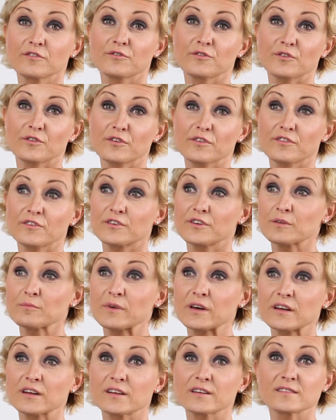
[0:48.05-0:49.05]
for 30
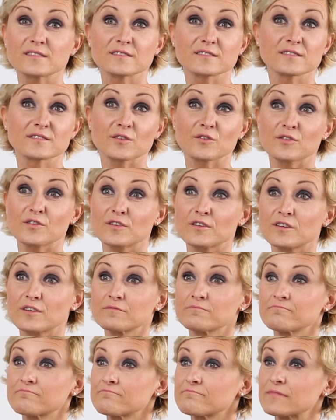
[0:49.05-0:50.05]
minutes or
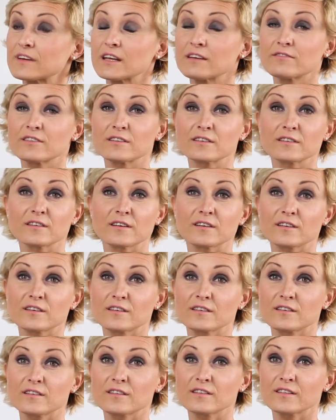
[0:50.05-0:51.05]
even
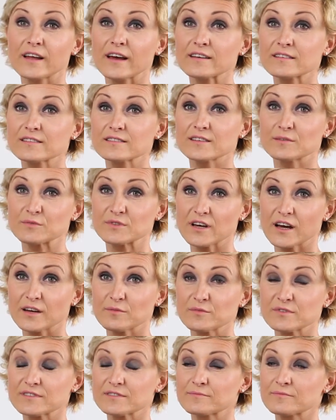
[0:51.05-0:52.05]
less
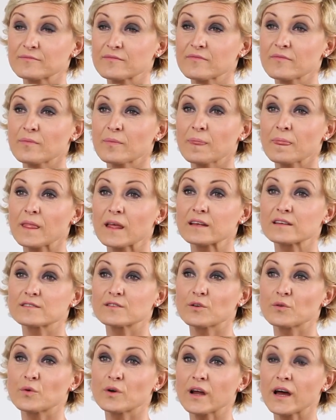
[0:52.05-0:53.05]
sometimes.
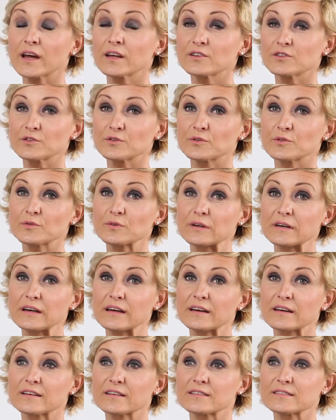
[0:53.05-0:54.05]
So what I do
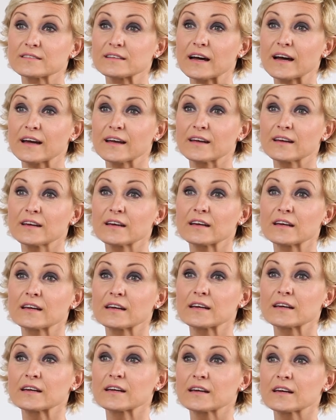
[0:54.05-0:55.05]
is I
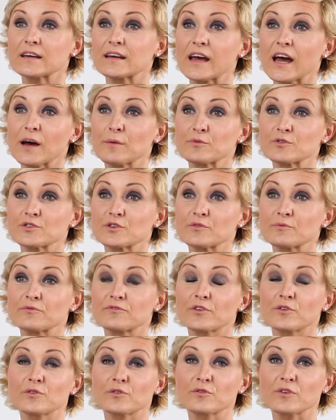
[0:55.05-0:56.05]
capture
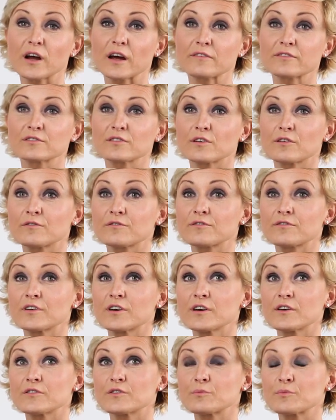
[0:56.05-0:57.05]
photographs of
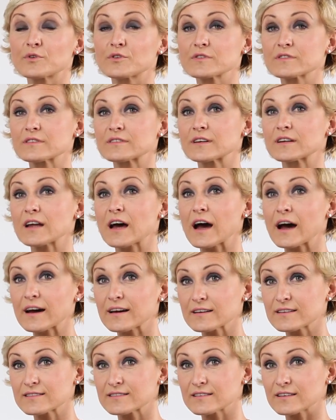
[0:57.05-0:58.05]
the person that
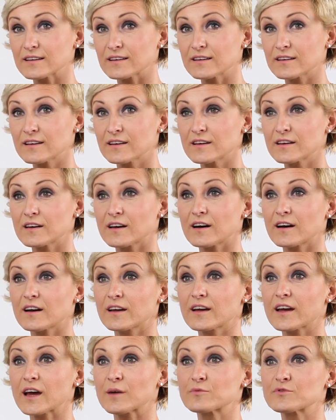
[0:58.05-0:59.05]
I see. I
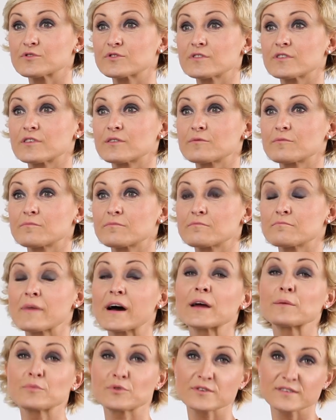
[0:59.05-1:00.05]
capture
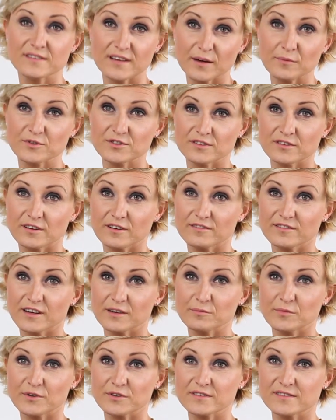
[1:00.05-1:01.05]
my perception of
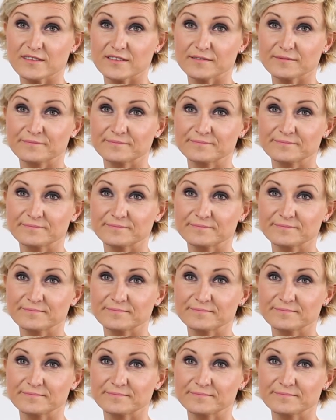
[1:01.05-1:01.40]
that person.